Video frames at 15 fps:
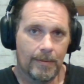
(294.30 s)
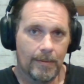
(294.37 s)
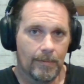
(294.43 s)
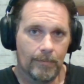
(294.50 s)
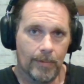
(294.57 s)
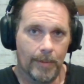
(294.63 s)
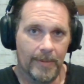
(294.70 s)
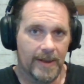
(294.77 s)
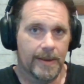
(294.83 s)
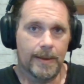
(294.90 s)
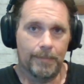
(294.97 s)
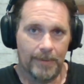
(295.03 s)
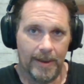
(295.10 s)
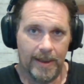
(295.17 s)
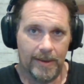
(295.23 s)
woman to
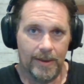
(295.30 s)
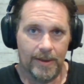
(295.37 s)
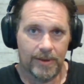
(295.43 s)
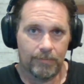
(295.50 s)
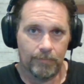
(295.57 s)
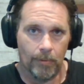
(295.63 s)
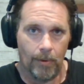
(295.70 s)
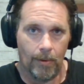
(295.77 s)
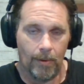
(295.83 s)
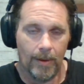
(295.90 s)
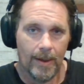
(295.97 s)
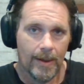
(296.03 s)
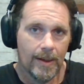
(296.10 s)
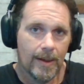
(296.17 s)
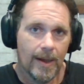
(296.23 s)
play this role.
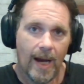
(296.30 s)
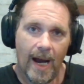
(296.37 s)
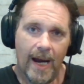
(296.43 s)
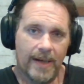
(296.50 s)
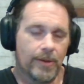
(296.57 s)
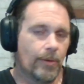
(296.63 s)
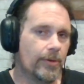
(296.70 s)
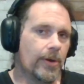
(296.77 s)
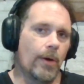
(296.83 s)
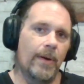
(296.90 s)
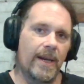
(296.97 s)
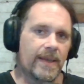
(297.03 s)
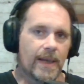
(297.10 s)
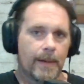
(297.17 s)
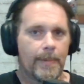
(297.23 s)
I don't know
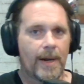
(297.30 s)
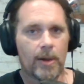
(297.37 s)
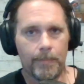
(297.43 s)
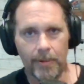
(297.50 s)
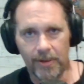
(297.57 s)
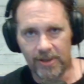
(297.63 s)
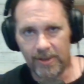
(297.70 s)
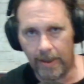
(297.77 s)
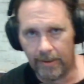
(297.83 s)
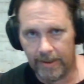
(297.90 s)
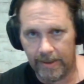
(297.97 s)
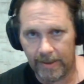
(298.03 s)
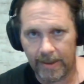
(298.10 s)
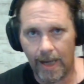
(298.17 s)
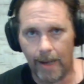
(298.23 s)
anything about her personality
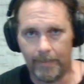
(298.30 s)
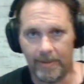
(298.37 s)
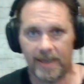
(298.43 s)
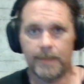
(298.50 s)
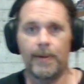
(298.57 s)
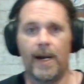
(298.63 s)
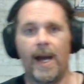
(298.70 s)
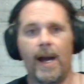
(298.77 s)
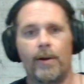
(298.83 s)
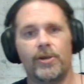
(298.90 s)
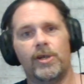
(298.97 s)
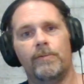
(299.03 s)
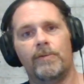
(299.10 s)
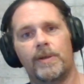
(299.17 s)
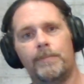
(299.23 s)
in the comics, but how
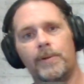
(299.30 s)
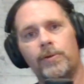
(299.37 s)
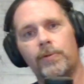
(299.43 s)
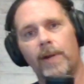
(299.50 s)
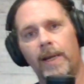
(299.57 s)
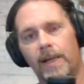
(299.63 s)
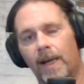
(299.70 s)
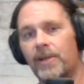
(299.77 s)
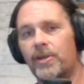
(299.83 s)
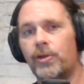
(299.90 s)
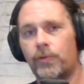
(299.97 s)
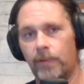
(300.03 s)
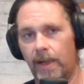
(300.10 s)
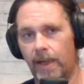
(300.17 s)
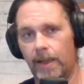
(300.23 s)
she was portrayed on
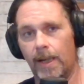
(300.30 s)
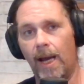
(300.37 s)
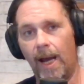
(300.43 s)
screen,